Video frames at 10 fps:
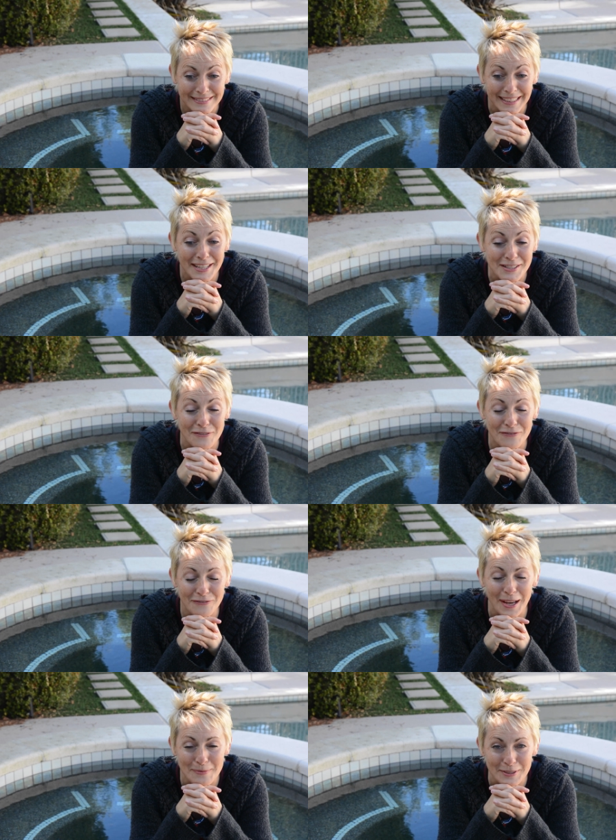That is a
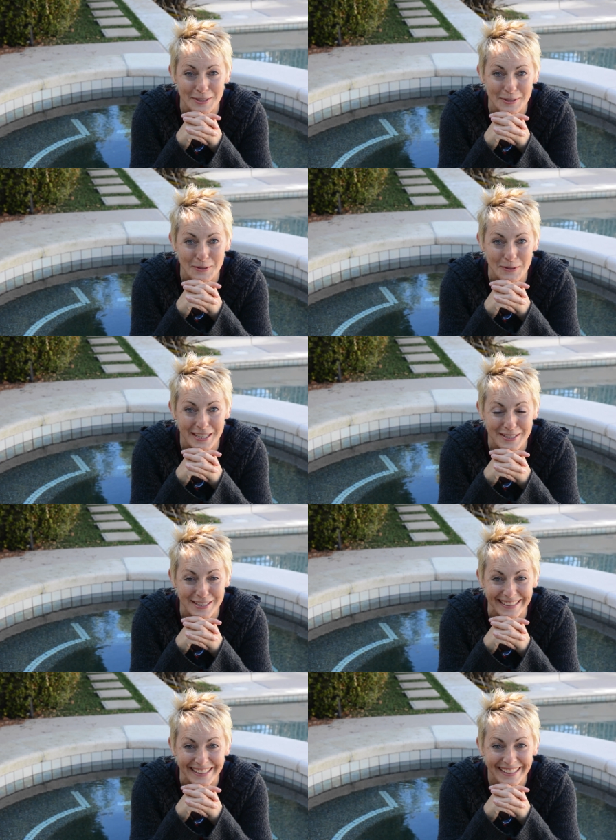fabulous
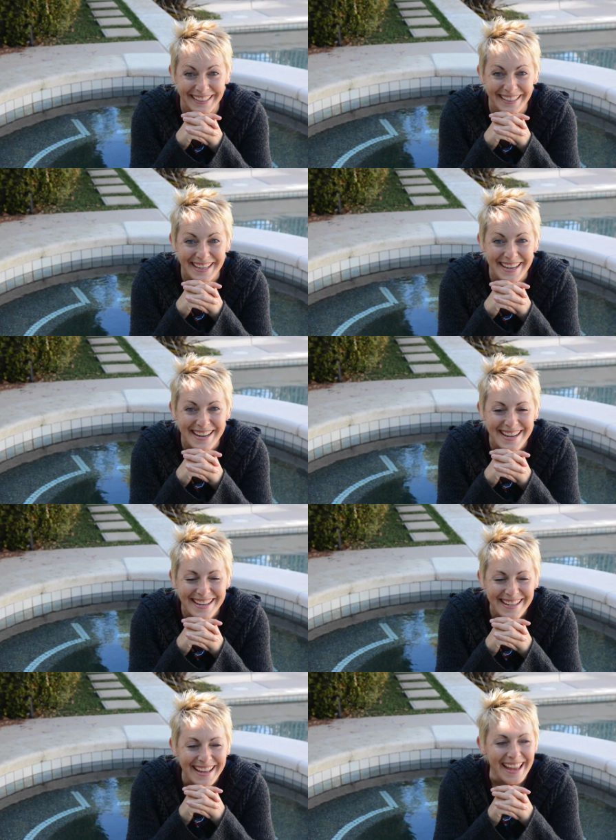question.
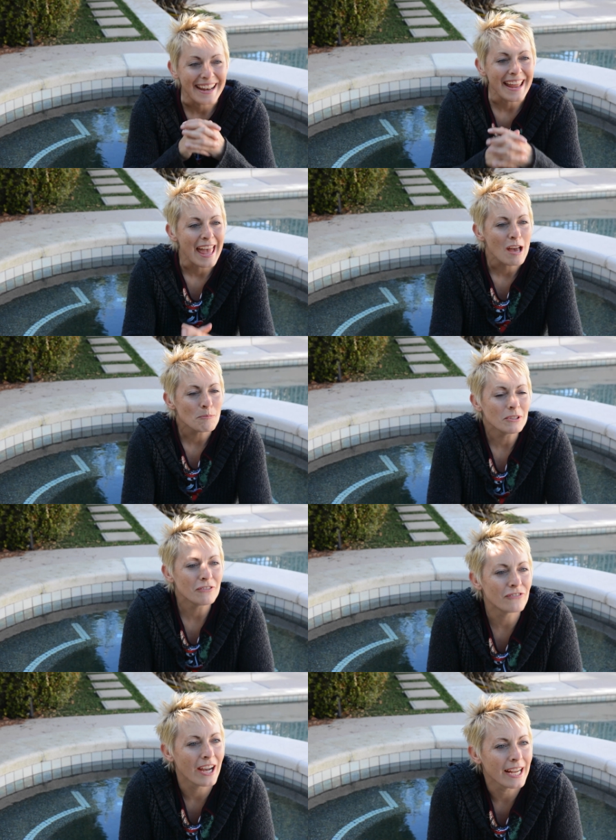An
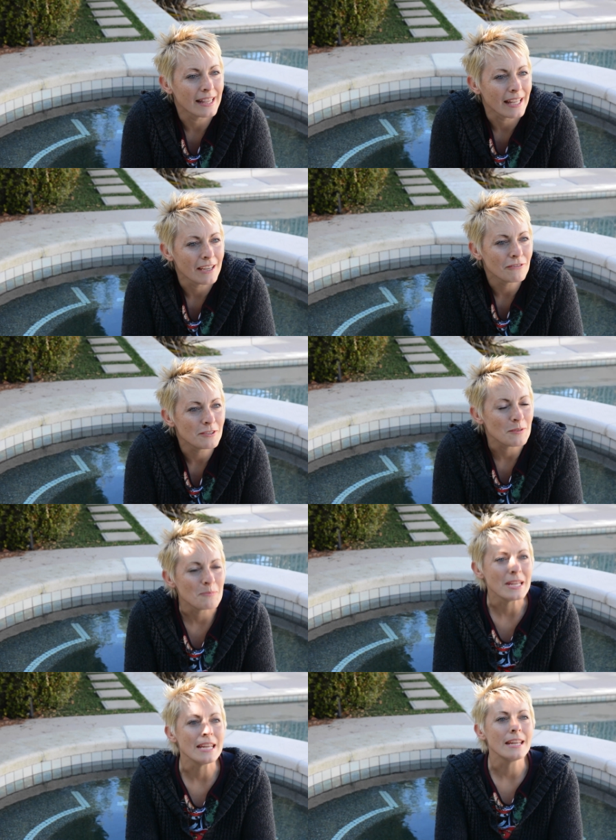amplified life to
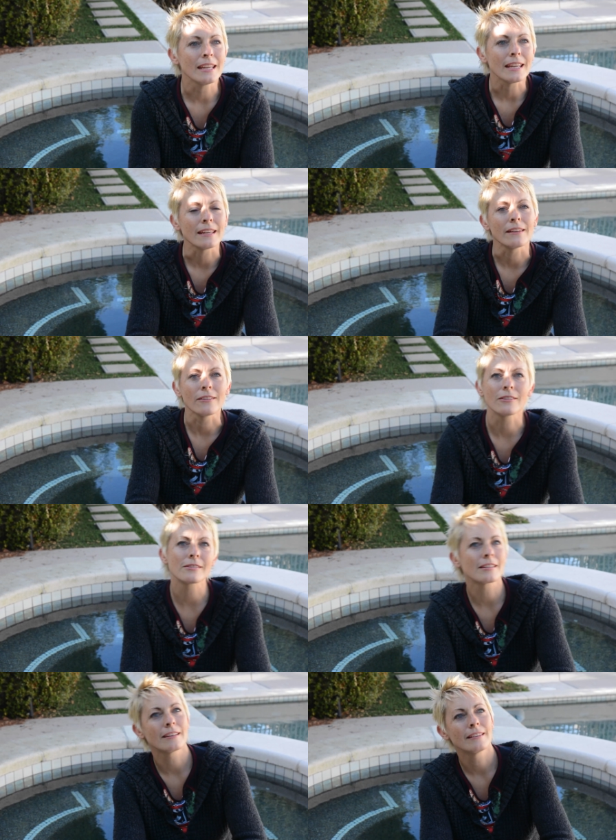me is